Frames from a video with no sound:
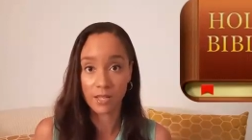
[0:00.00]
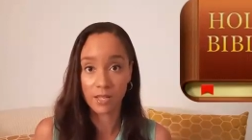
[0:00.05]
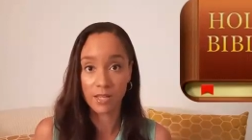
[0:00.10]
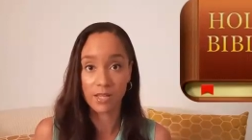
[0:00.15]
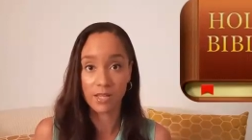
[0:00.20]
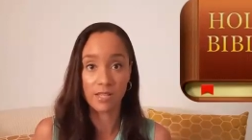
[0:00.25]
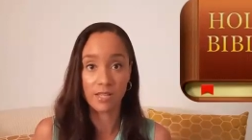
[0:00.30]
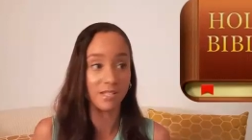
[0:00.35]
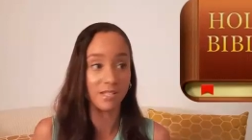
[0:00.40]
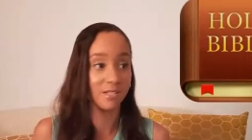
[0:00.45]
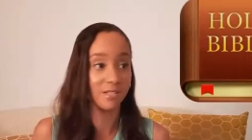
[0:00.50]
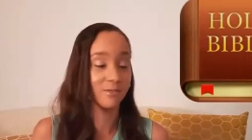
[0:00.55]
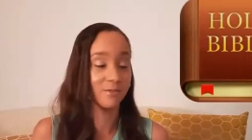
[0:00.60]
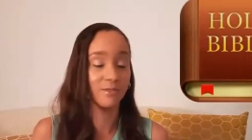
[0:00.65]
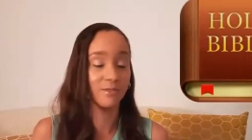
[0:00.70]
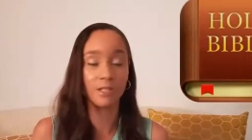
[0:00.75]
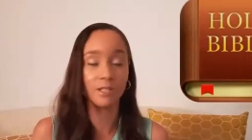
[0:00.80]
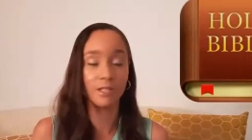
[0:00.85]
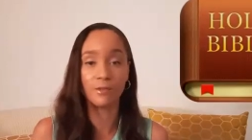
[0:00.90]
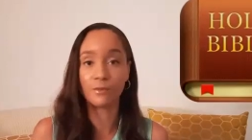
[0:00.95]
It is
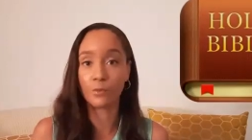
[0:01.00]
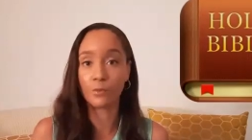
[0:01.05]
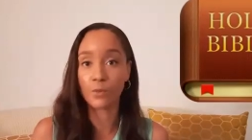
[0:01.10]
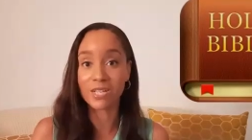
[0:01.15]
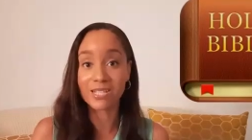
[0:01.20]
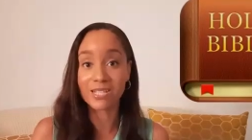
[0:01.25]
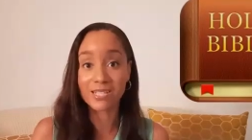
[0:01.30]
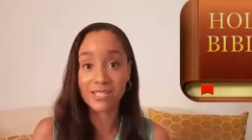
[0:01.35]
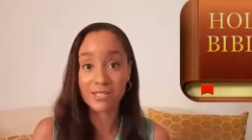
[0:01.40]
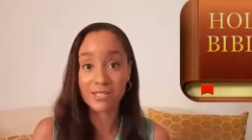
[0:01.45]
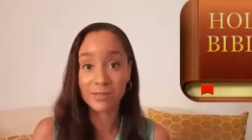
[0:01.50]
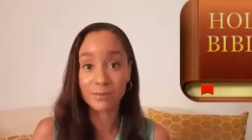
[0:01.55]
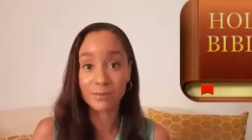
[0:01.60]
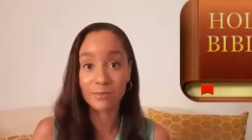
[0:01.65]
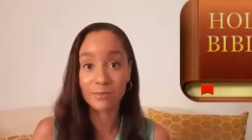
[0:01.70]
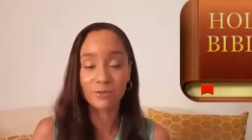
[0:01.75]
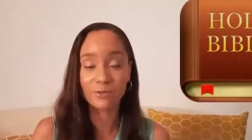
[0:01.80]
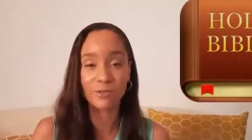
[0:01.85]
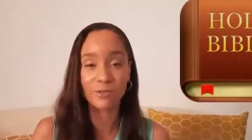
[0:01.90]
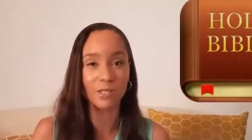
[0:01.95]
full of
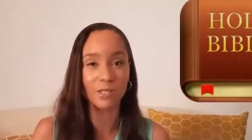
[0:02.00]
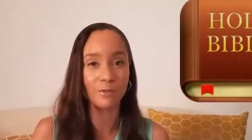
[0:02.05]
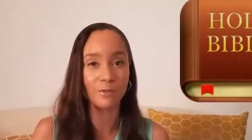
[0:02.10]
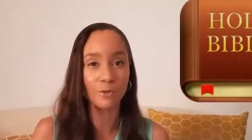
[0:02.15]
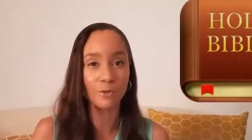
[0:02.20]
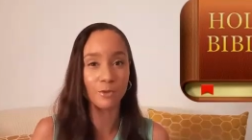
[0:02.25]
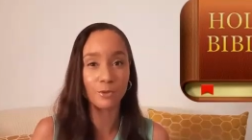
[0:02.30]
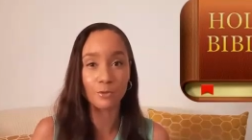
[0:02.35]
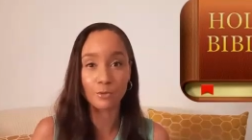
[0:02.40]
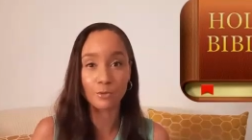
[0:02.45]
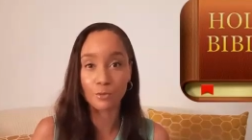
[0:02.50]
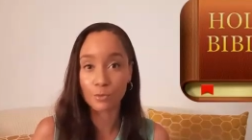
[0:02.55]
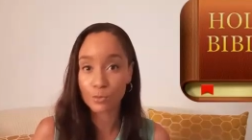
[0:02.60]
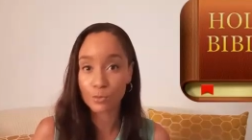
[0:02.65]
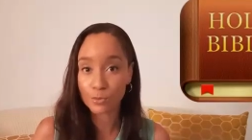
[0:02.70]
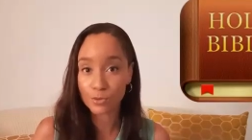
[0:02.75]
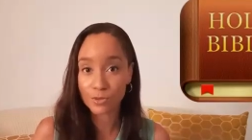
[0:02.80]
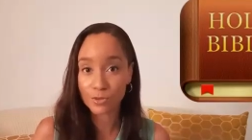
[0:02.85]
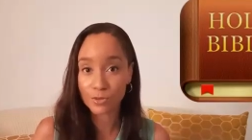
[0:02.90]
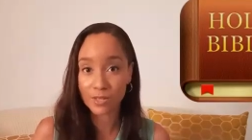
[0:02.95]
wisdom, full of
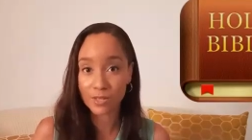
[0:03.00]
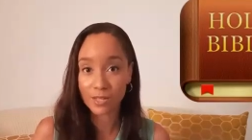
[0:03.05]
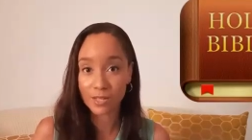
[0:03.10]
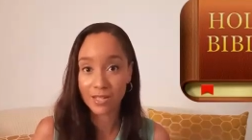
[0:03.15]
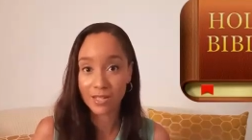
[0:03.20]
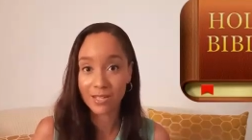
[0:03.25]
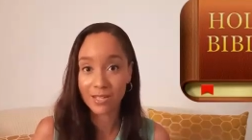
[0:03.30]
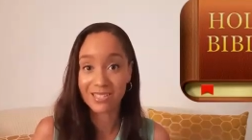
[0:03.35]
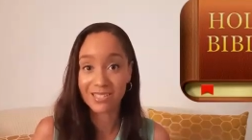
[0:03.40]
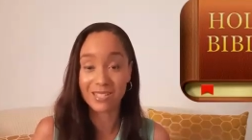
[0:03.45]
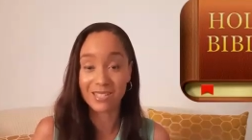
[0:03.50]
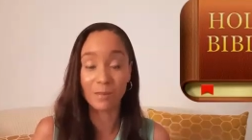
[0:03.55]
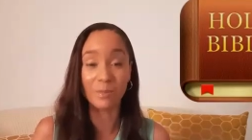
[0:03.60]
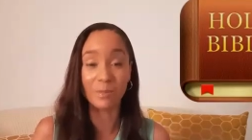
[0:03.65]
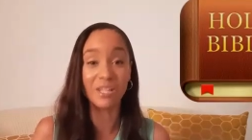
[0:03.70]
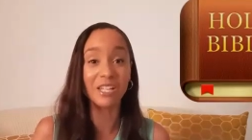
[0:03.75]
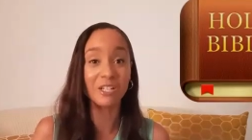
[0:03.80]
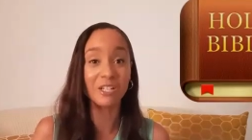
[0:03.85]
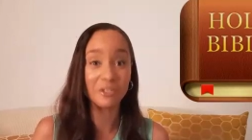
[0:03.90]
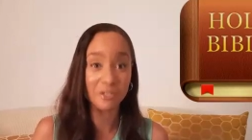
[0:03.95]
truth, some
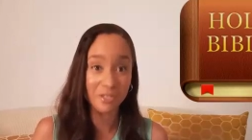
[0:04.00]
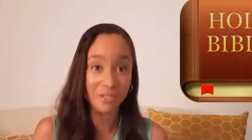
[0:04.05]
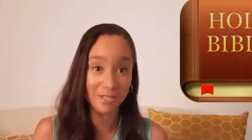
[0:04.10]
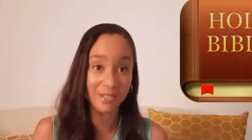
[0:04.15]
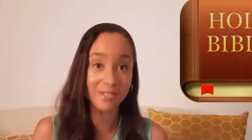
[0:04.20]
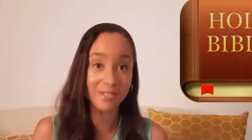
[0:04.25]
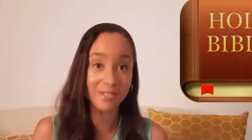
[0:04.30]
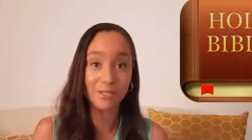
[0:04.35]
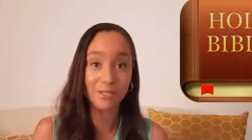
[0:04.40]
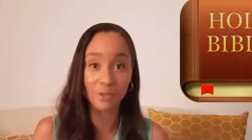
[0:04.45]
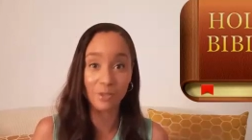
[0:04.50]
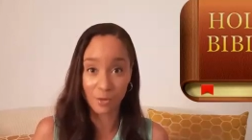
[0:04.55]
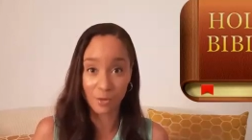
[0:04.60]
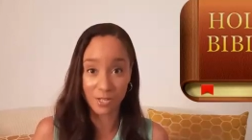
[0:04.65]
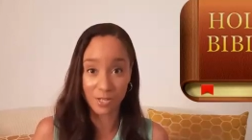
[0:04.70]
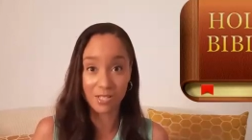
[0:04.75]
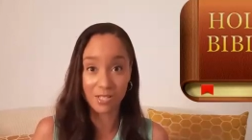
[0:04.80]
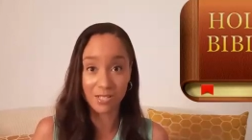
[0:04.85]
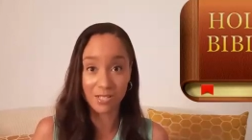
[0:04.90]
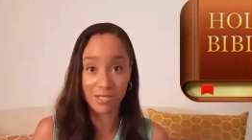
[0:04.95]
interesting
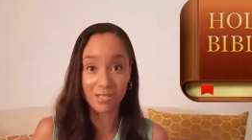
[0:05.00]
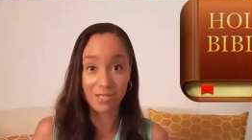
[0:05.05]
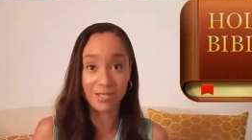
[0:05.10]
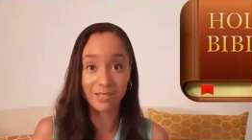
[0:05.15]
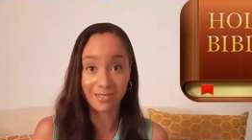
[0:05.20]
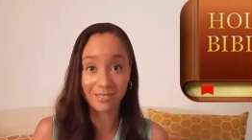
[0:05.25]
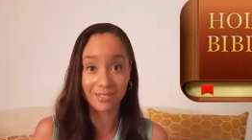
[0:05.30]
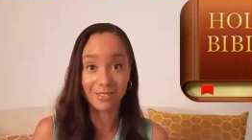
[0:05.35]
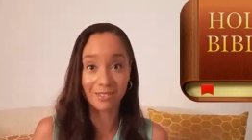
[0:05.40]
stories.